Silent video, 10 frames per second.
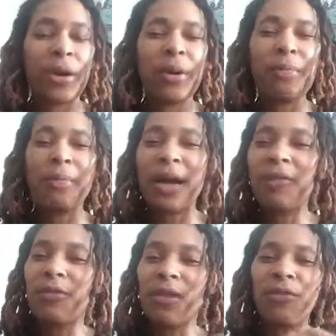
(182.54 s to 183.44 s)
very
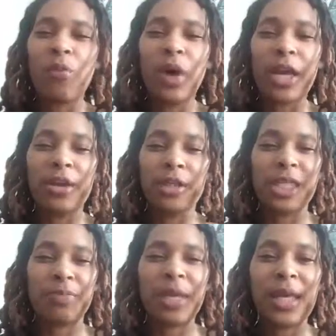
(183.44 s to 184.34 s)
mindful of what you're
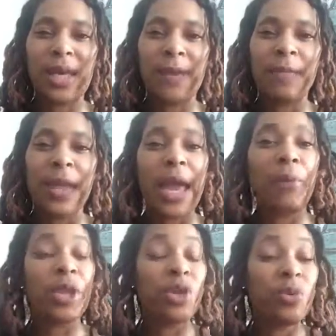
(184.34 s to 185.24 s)
speaking
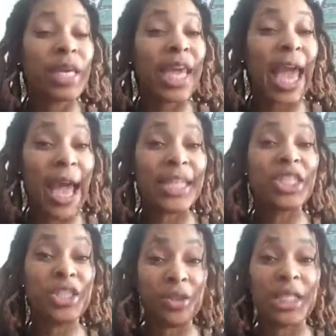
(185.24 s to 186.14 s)
and when you
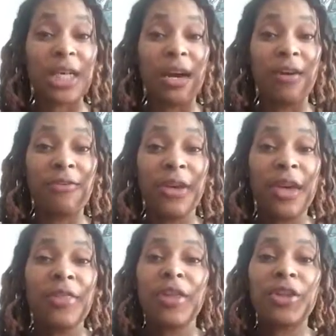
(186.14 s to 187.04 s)
catch yourself
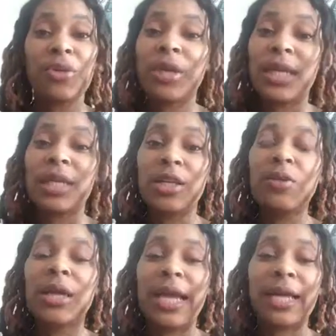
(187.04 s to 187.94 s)
then you can
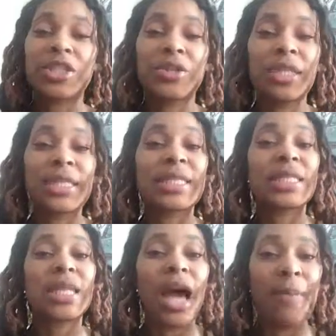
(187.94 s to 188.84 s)
you can actually
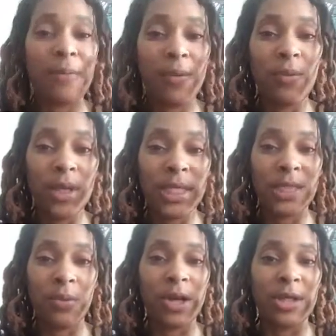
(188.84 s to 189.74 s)
stop what's
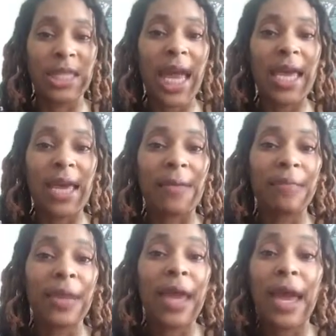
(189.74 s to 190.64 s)
what you're saying
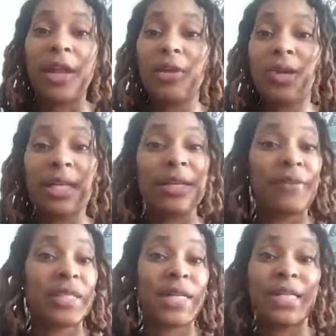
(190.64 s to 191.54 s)
and you can
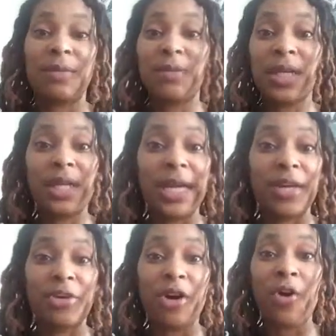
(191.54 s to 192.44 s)
even say something
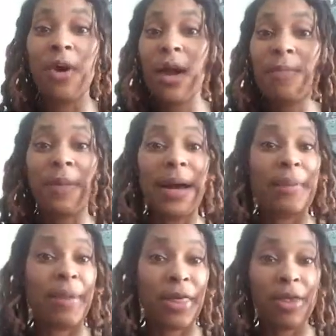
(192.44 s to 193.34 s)
like you know my
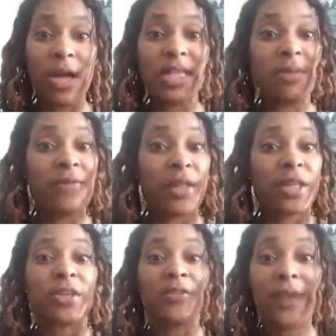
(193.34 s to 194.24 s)
my thoughts and my
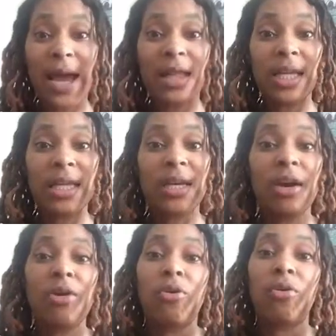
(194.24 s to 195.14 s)
feelings are valid
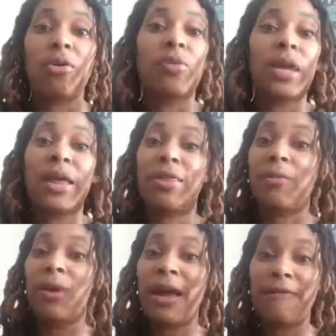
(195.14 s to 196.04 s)
or what I
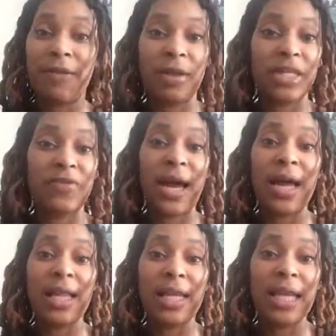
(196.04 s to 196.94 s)
what I feel is
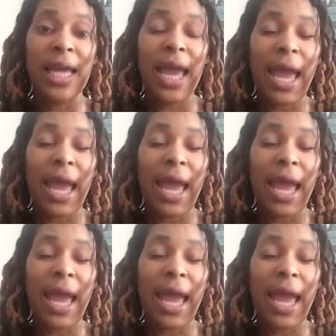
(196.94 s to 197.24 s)
valid,